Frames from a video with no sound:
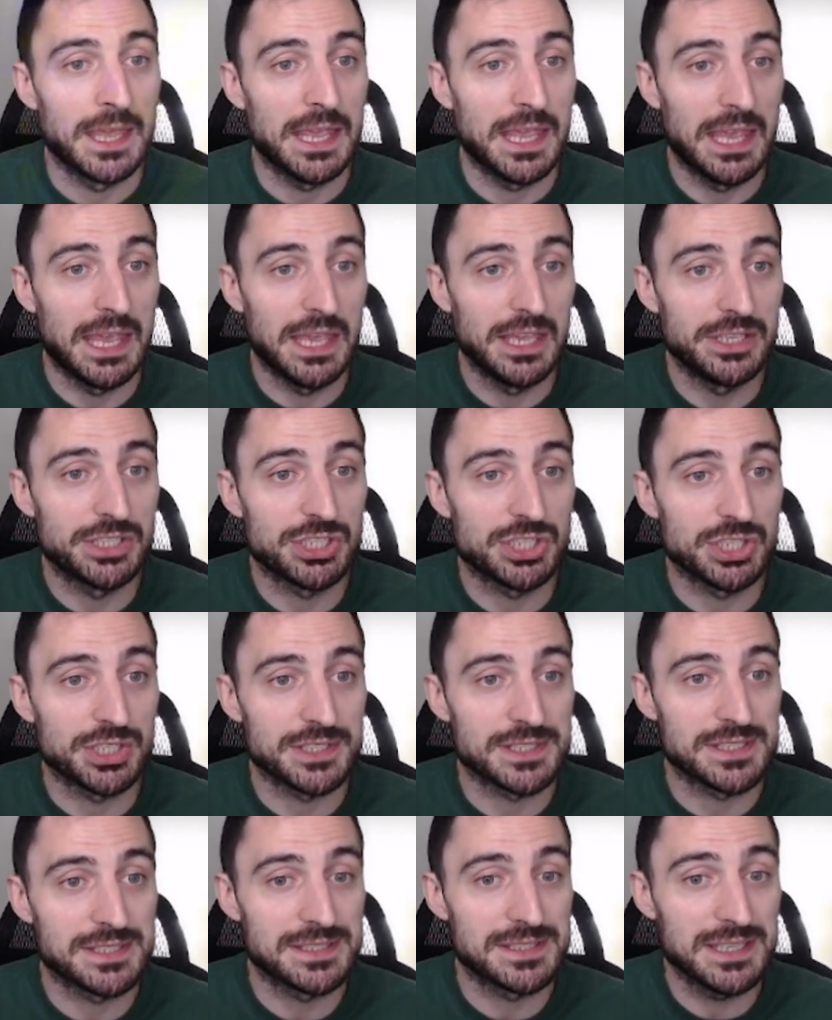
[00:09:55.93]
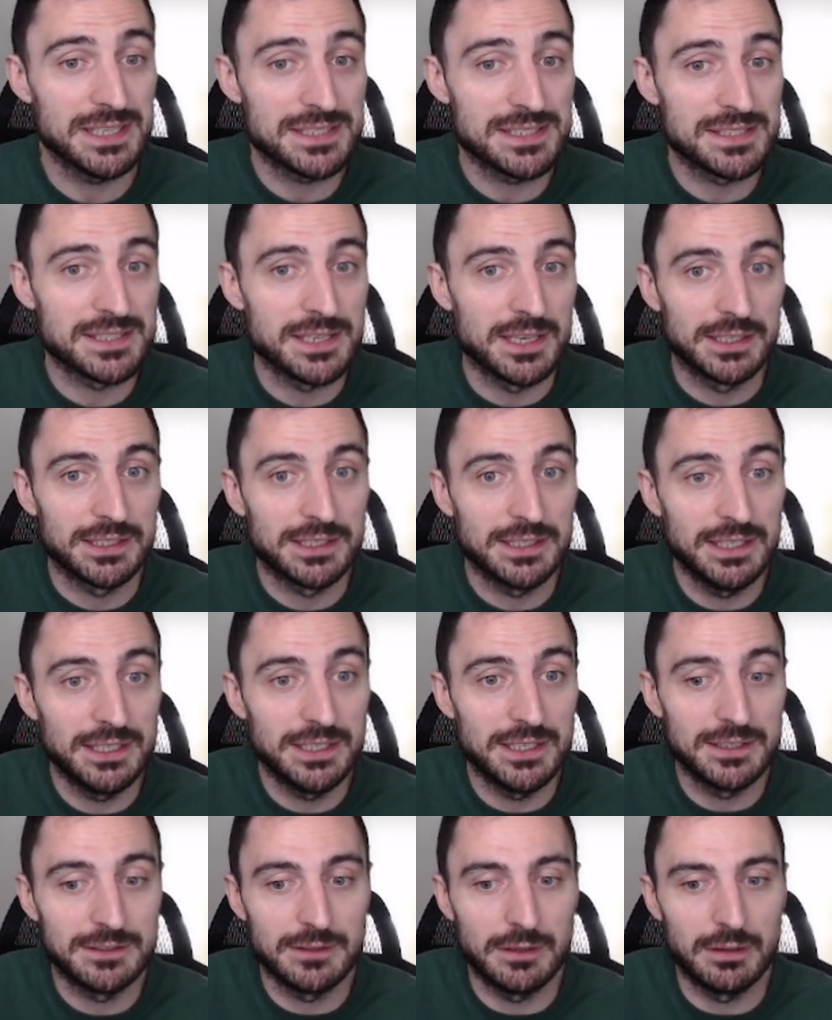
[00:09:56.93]
h6,
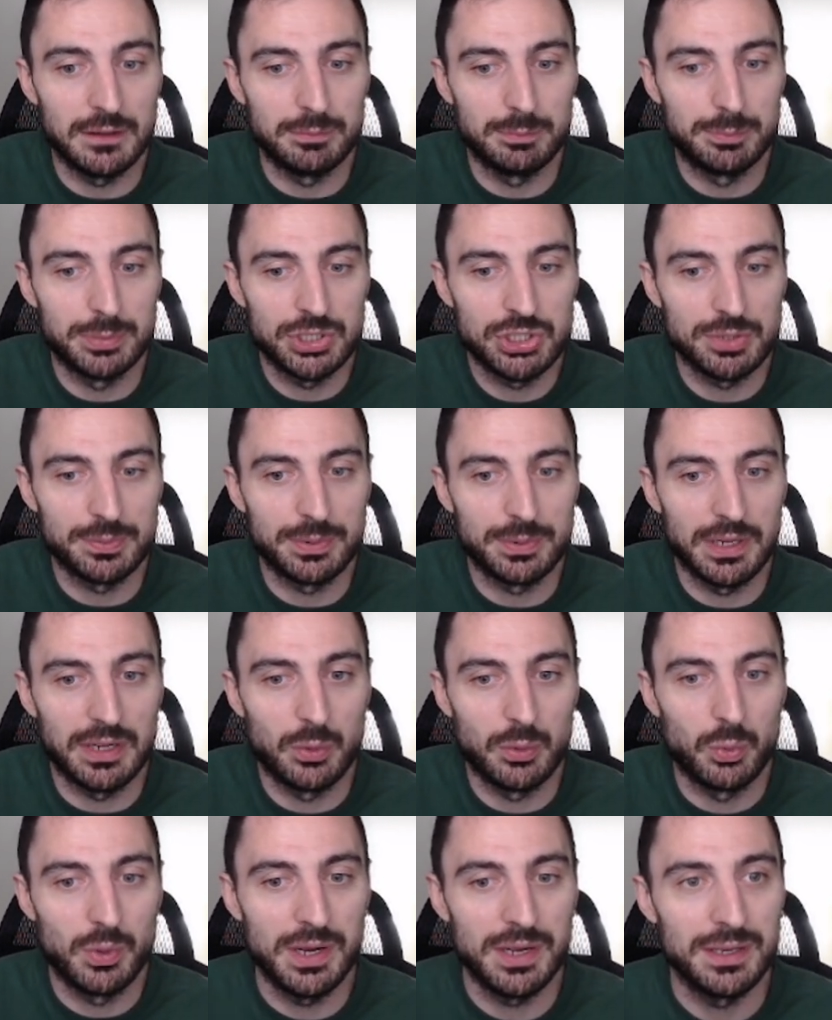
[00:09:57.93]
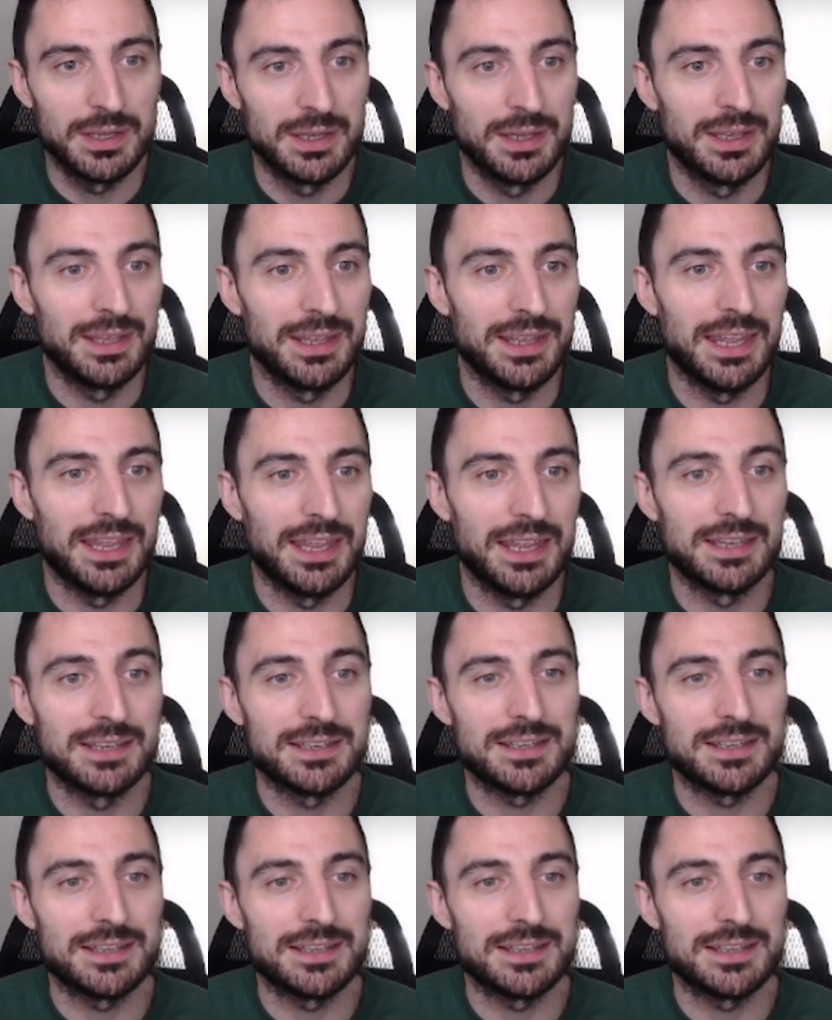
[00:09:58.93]
kicking the bishop away. And